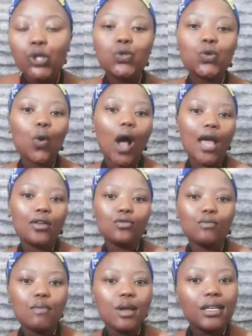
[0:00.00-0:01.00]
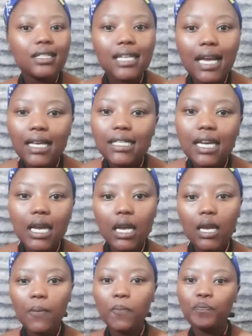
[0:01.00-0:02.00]
so are you meditating
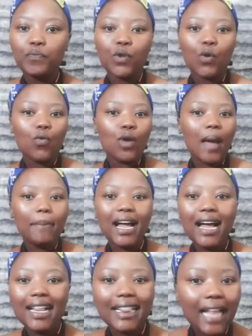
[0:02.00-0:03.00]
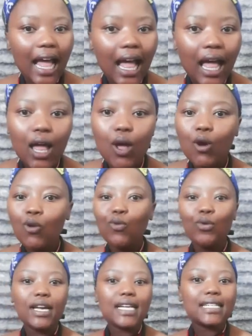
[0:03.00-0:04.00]
uyaphahla
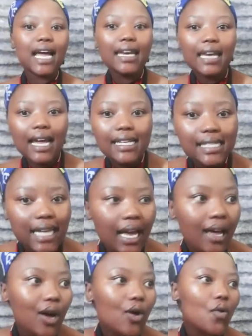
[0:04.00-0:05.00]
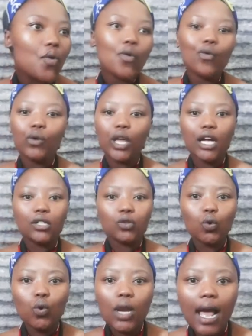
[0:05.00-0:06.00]
uyathandaza
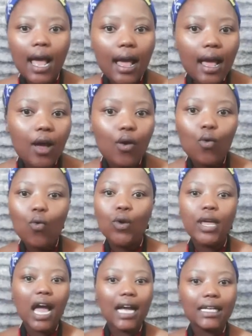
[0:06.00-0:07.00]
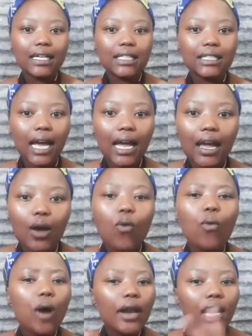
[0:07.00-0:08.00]
uyacula uyagida
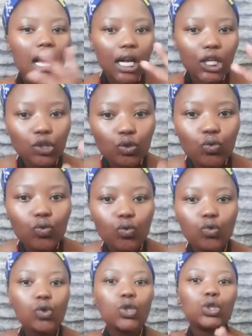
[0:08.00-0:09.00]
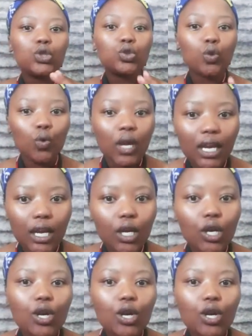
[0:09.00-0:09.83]
what are you doing